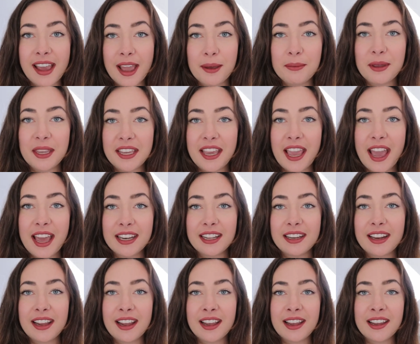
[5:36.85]
I'm in
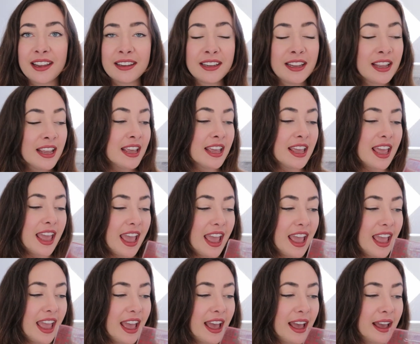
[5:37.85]
Canada,
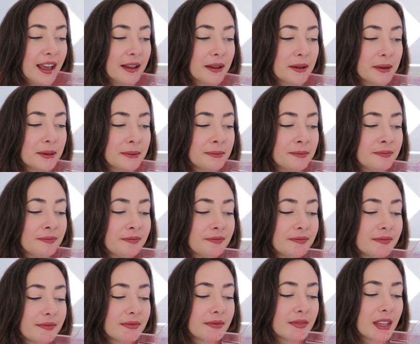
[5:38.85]

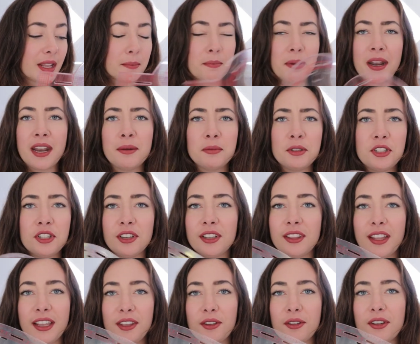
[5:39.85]
but I'm sure
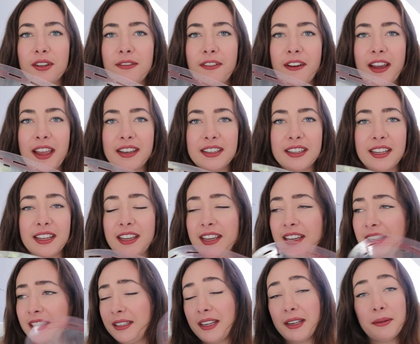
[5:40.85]
that you could find
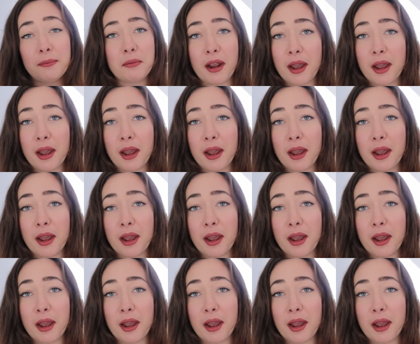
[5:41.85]
it